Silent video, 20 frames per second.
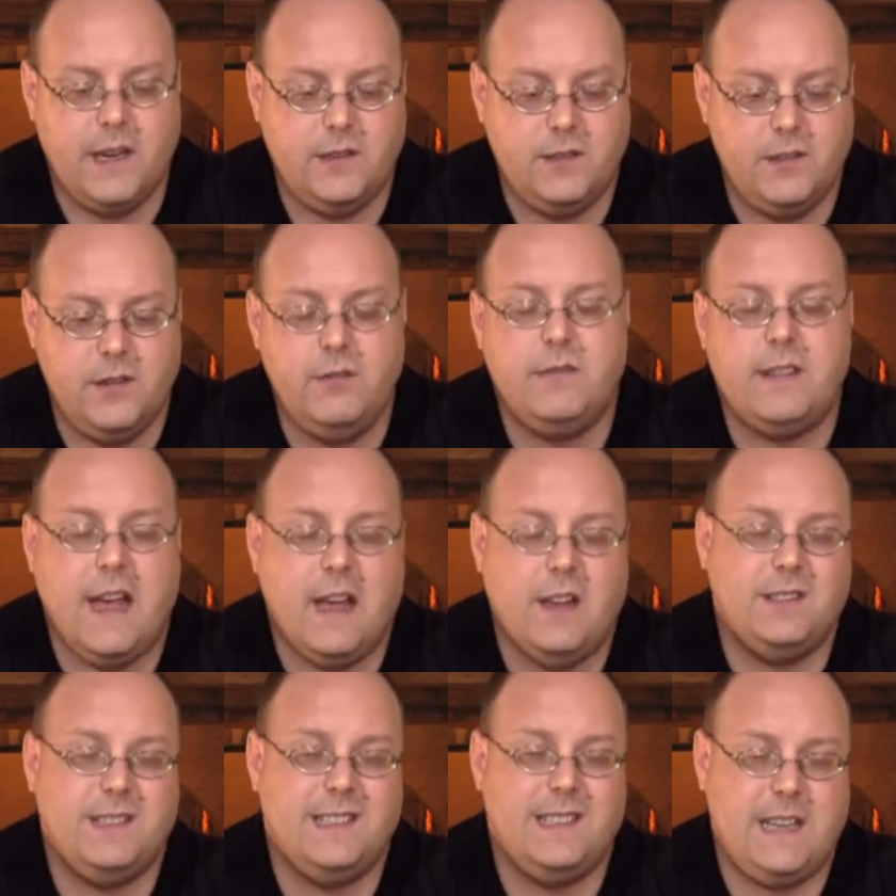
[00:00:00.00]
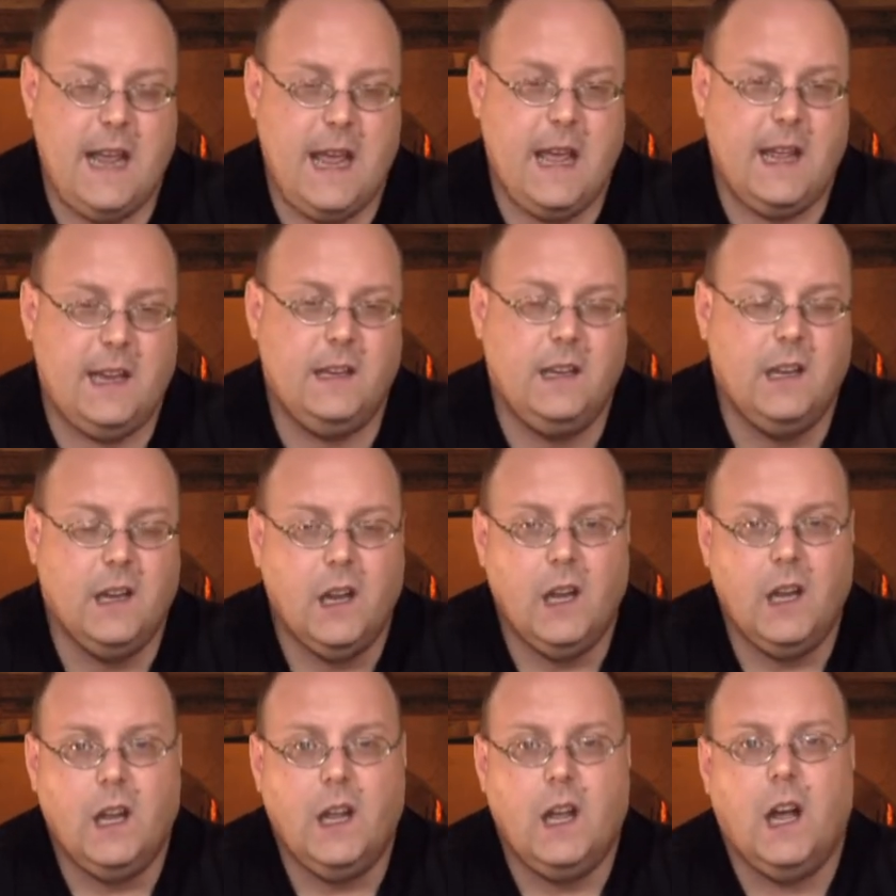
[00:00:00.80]
a 2010
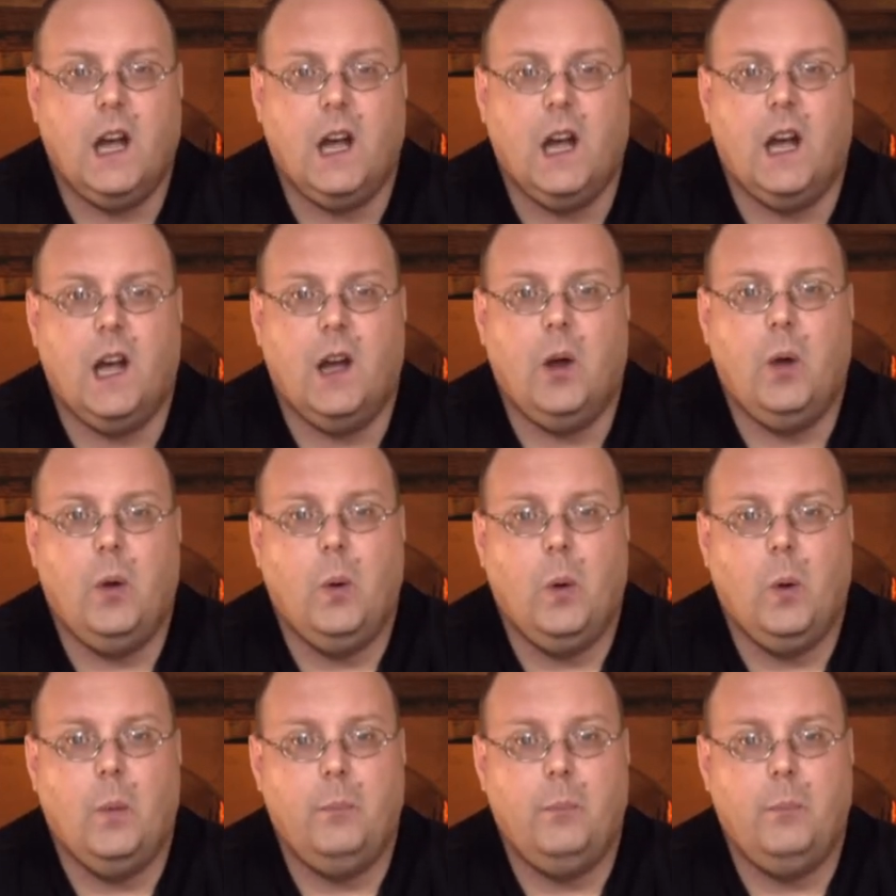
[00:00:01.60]
uh,